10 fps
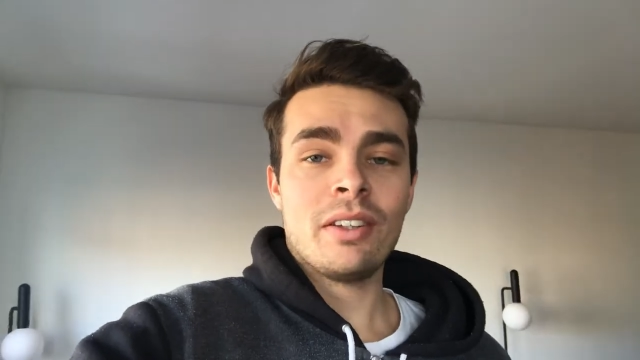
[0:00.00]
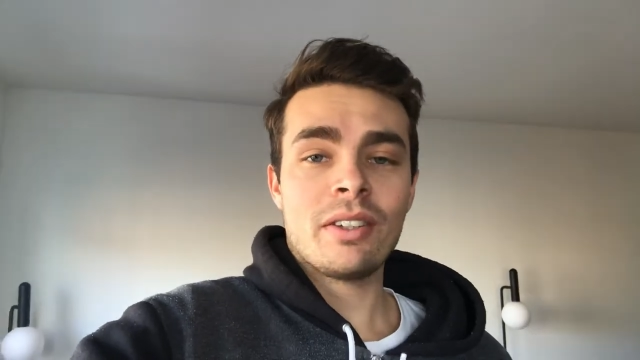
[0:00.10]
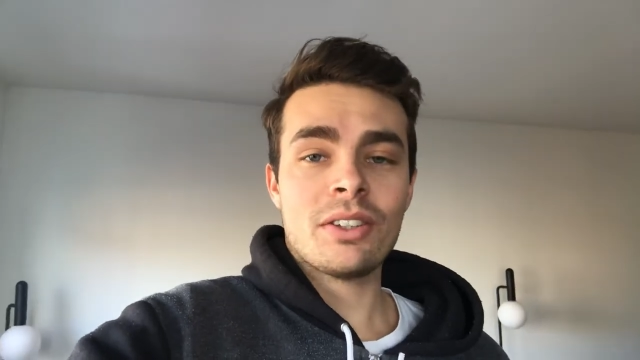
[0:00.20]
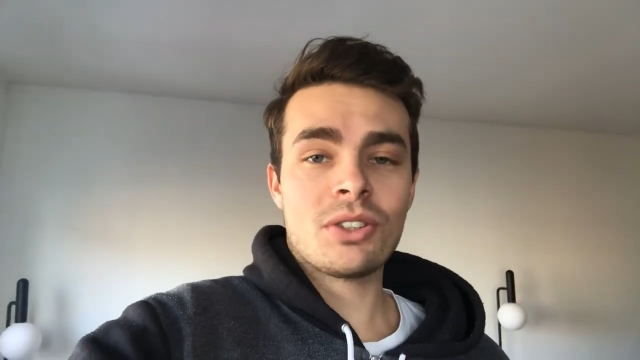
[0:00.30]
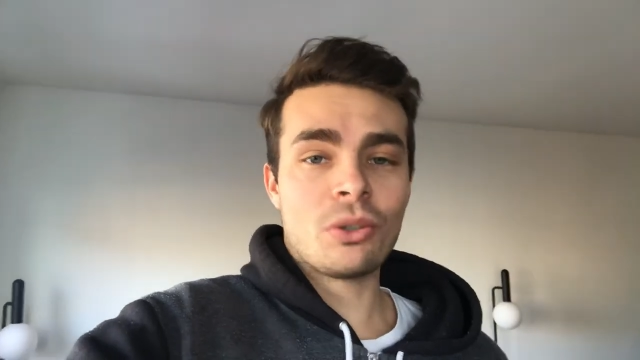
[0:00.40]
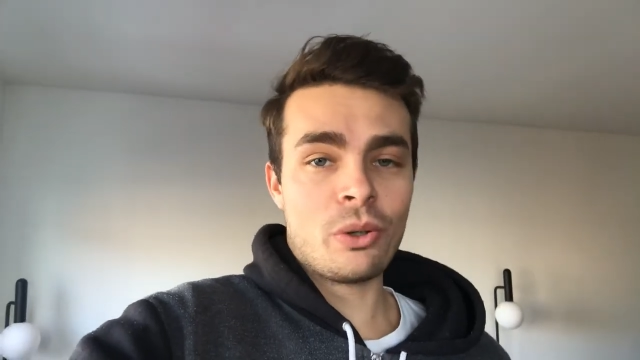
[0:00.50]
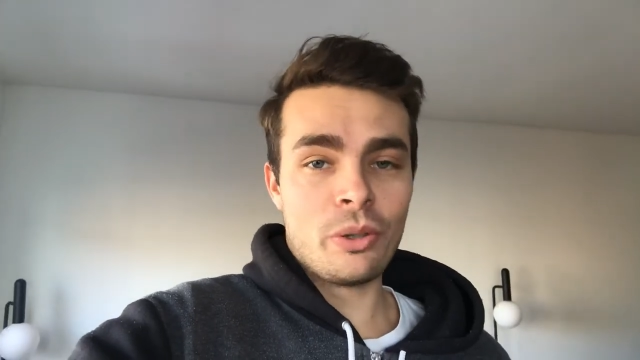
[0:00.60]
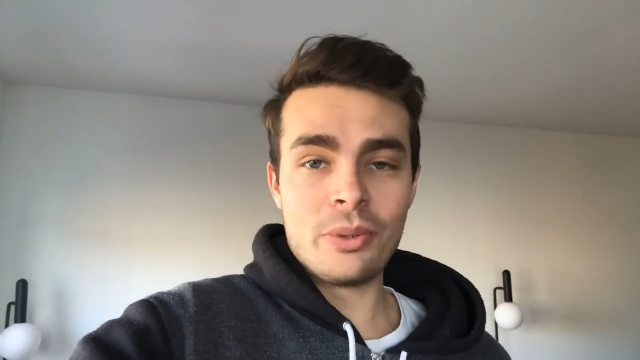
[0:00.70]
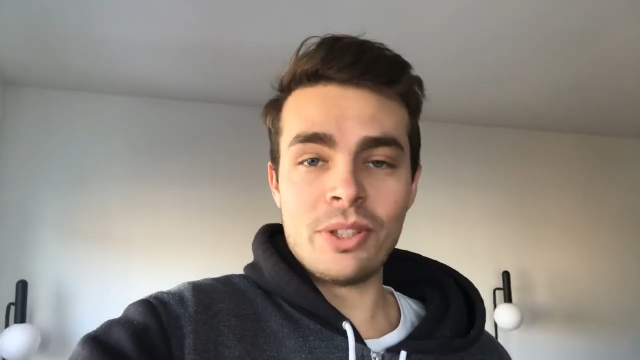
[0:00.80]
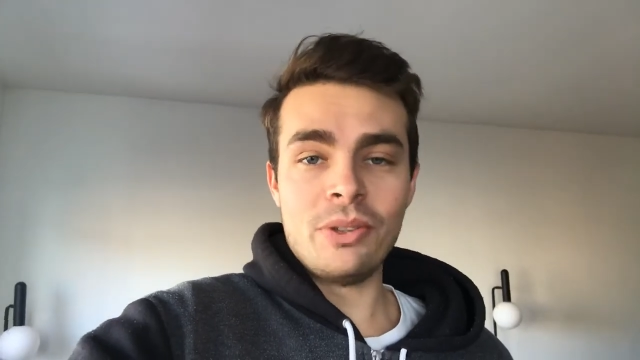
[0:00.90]
the story
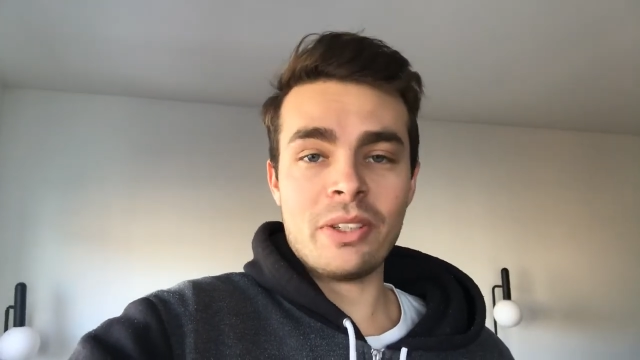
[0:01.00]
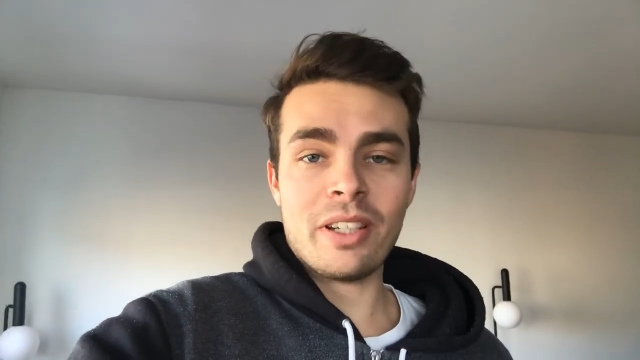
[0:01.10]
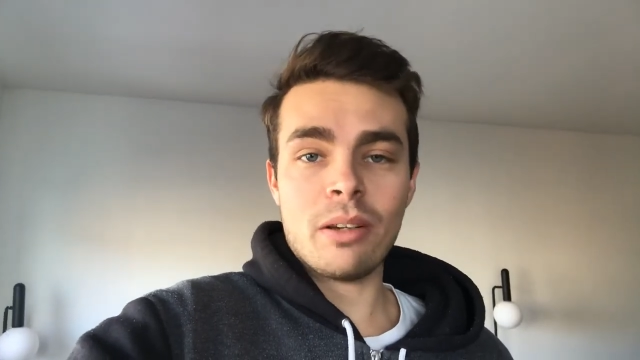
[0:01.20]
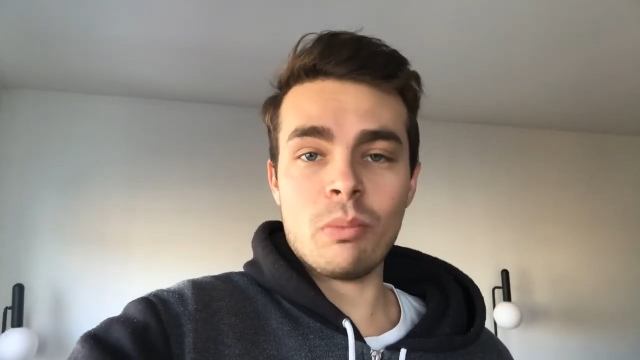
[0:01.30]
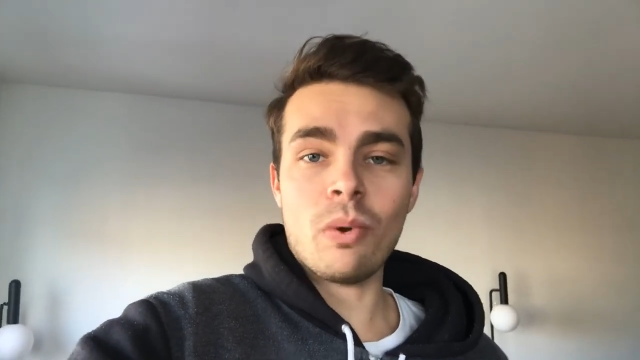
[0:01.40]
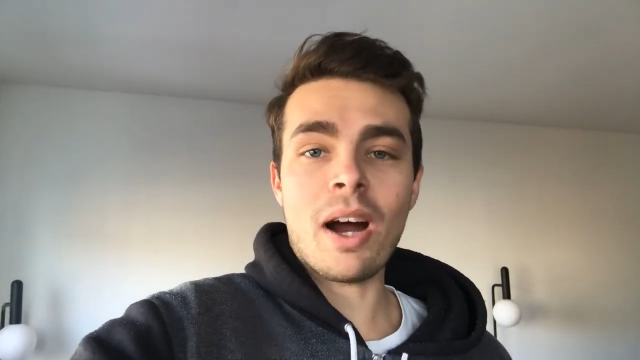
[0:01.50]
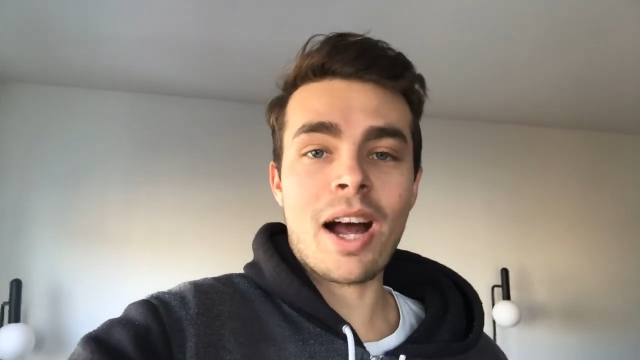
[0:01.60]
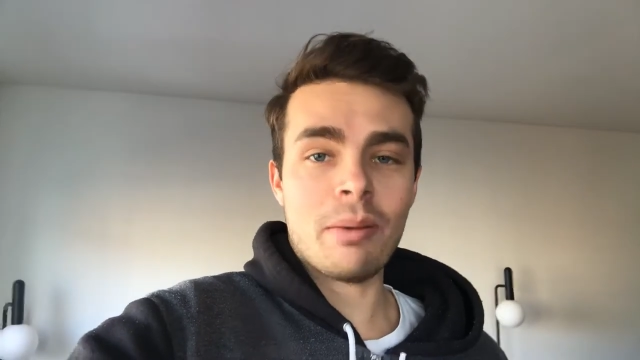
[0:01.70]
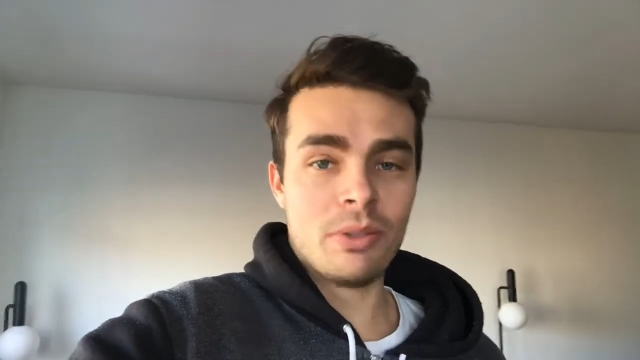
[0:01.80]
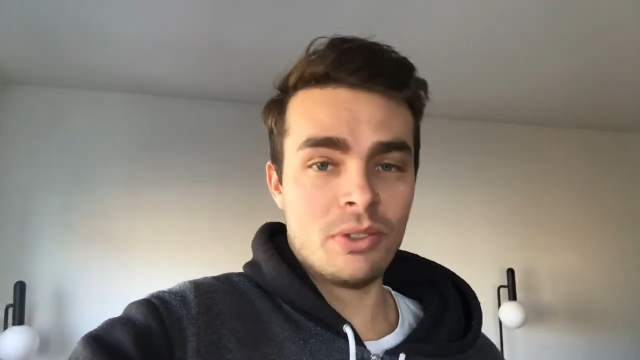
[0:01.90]
with UKIP, what
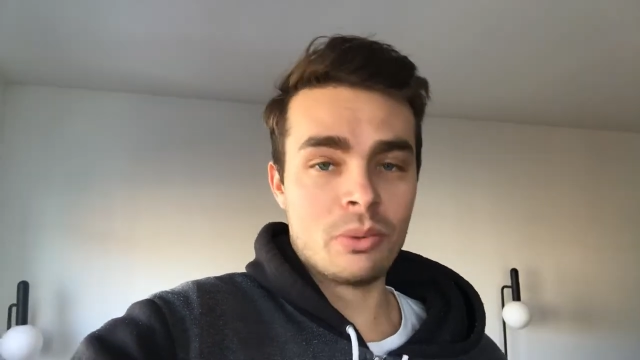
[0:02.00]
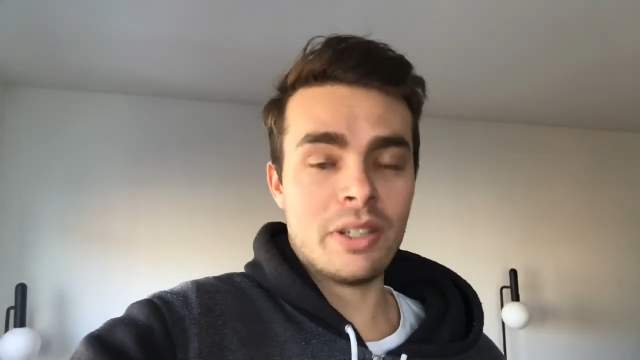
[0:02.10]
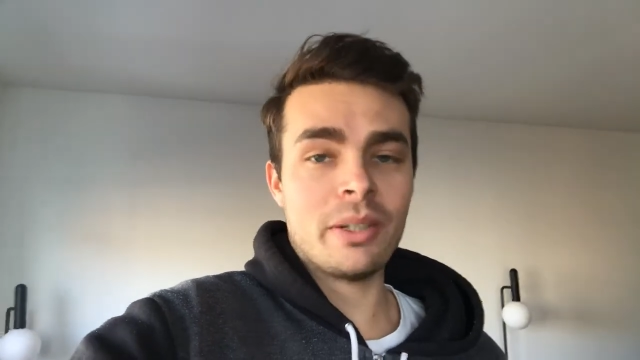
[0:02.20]
happened when